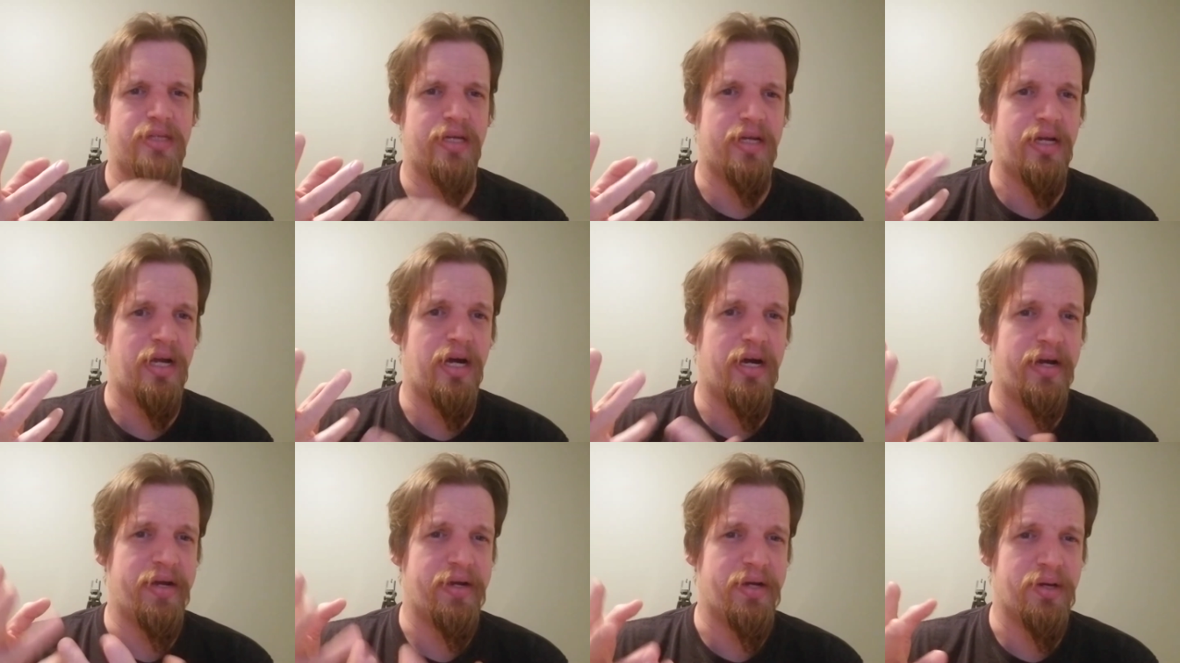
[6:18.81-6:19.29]

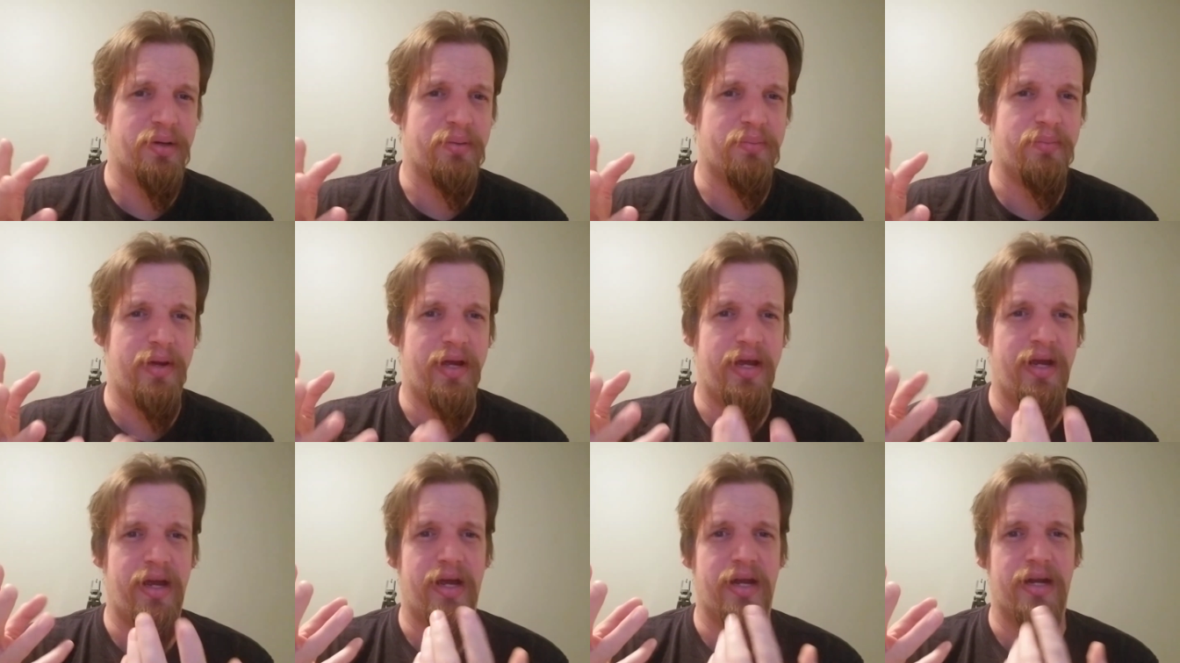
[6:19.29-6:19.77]
like Iron
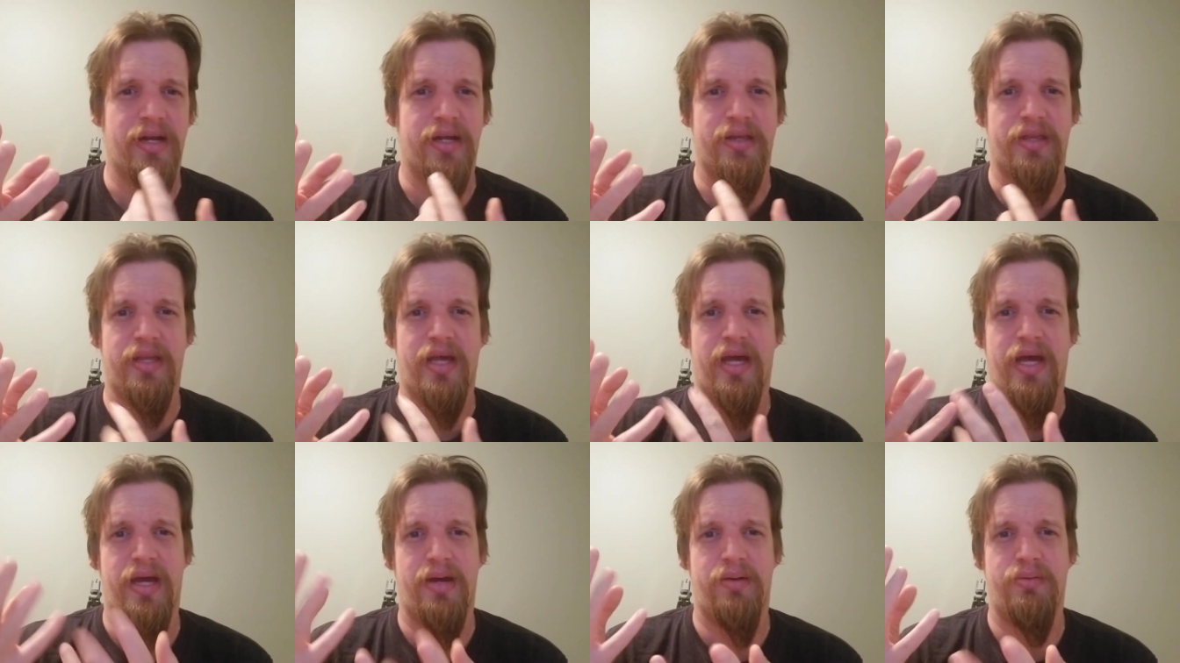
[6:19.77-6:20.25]
Man
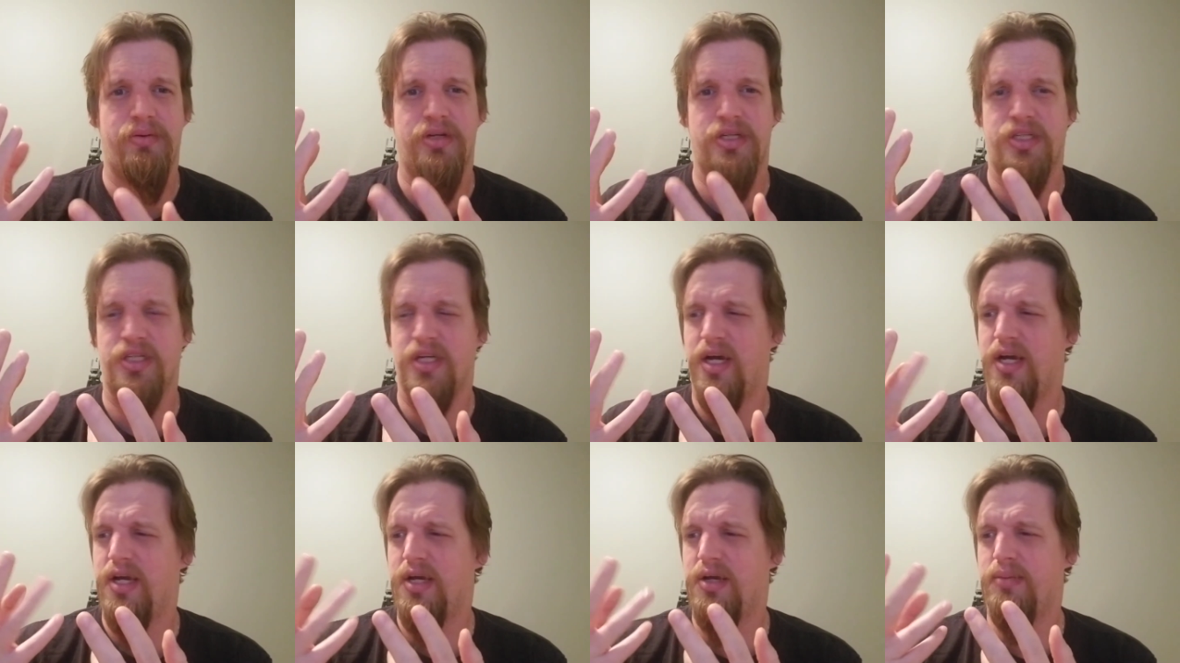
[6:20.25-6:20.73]
and that,
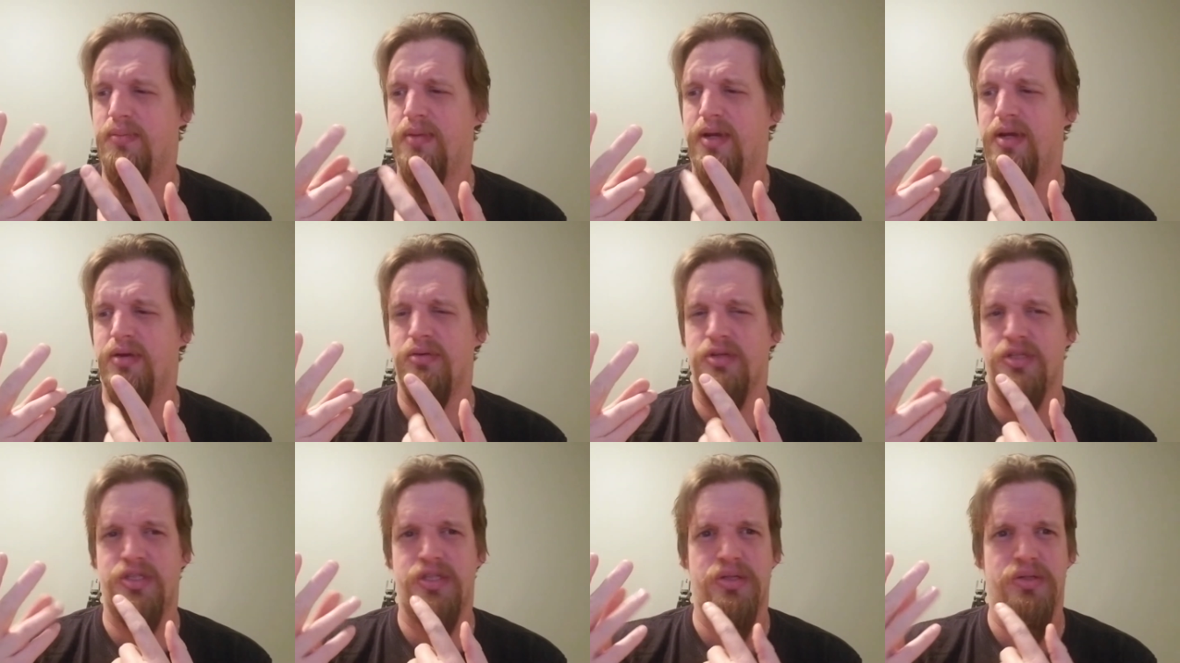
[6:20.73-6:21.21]
which Iron
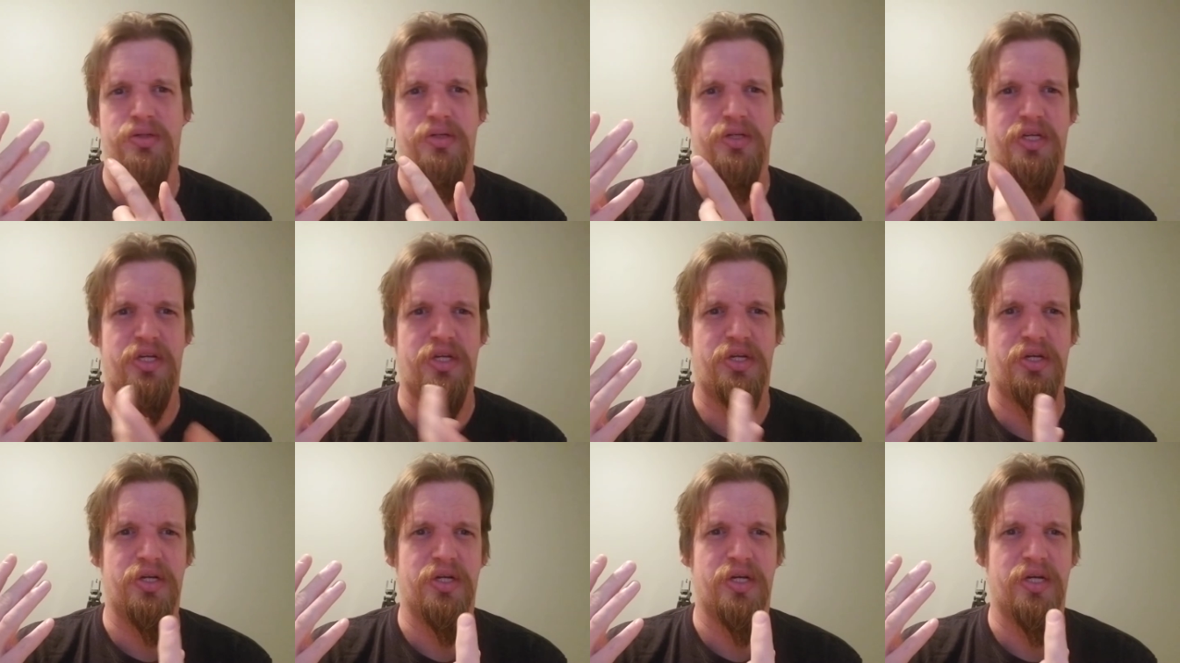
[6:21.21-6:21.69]
Man was the
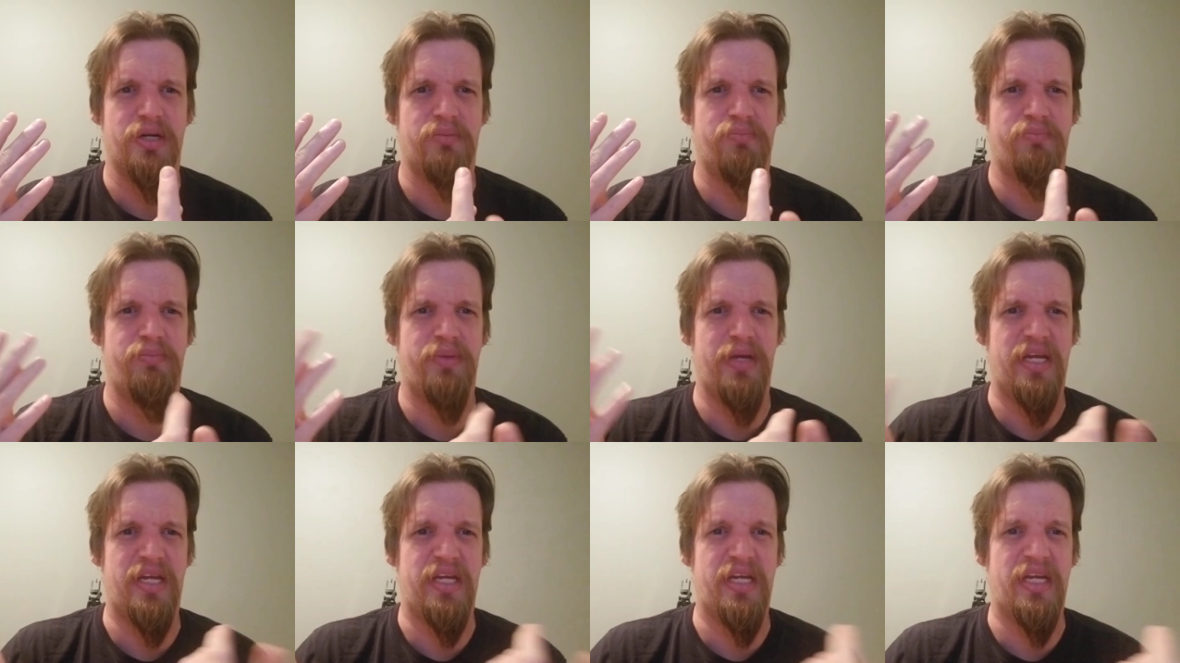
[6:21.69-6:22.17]
only good
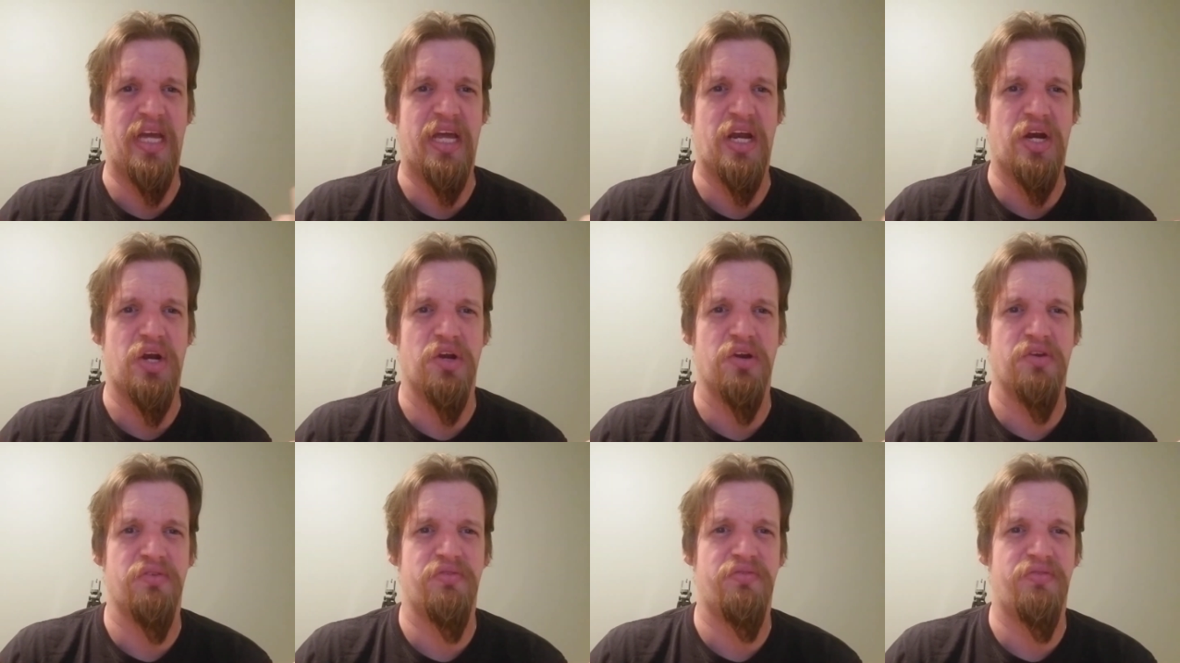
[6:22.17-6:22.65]

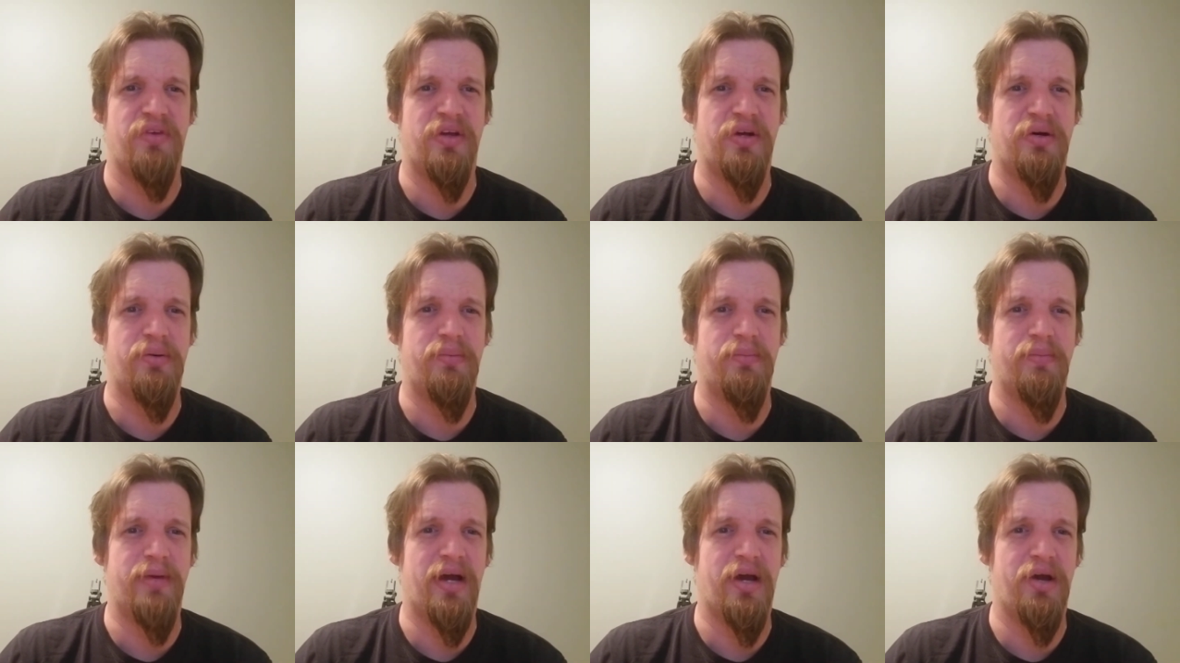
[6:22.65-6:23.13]
beginner
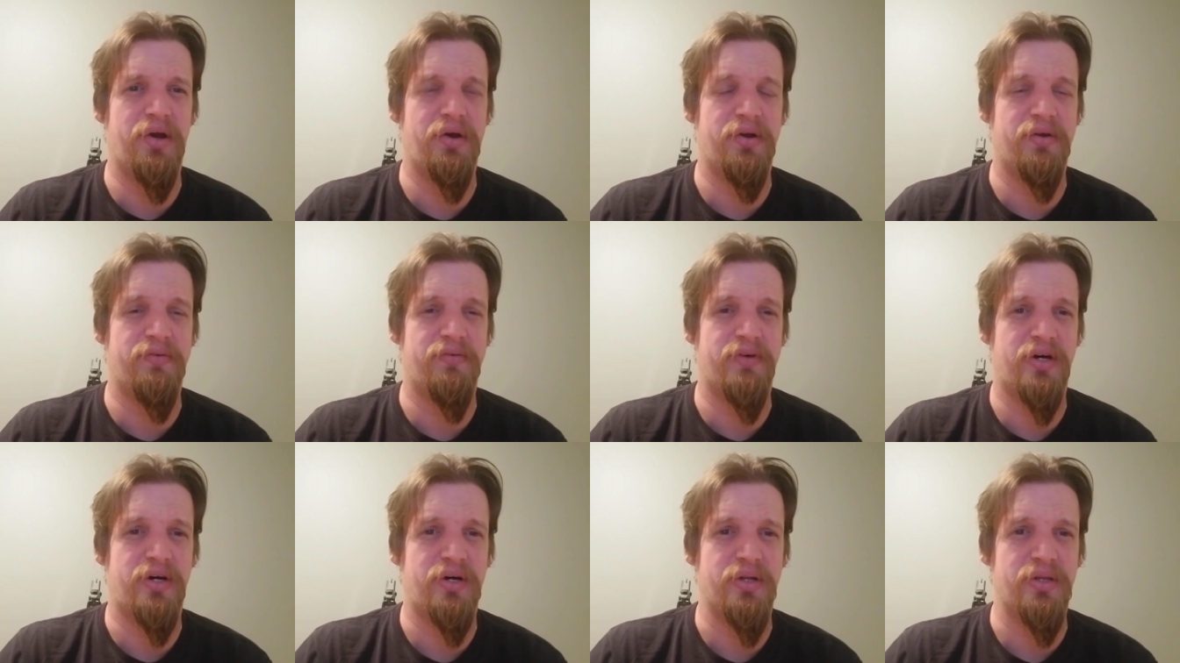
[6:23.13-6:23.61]
film out
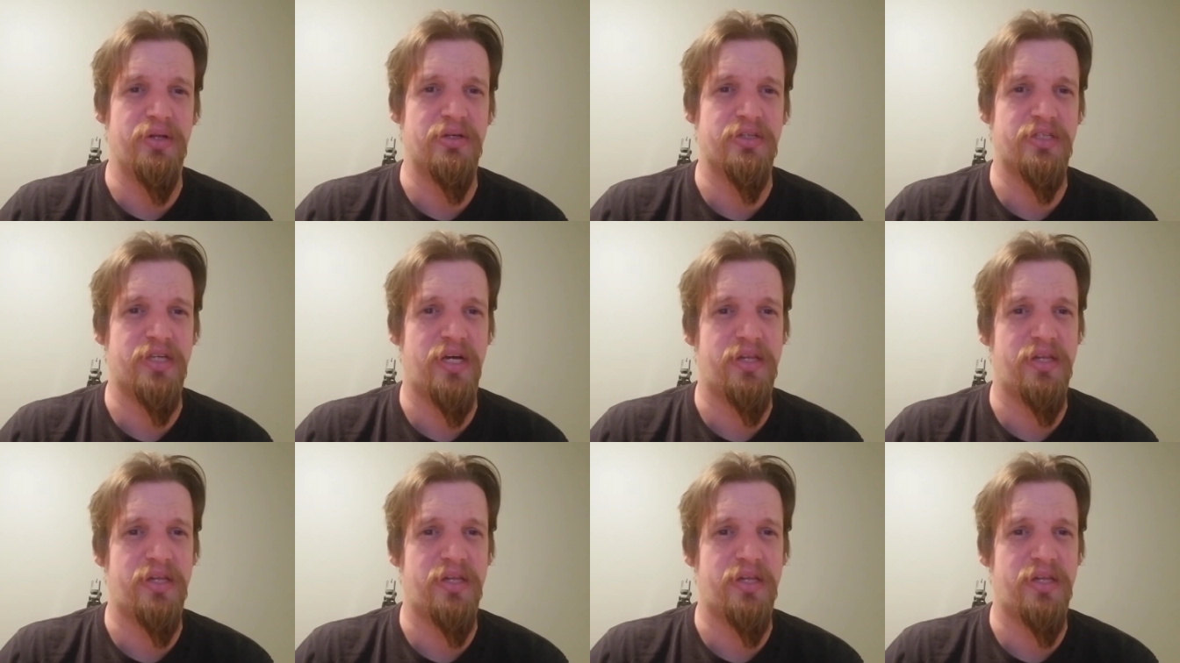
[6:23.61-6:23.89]
of all those.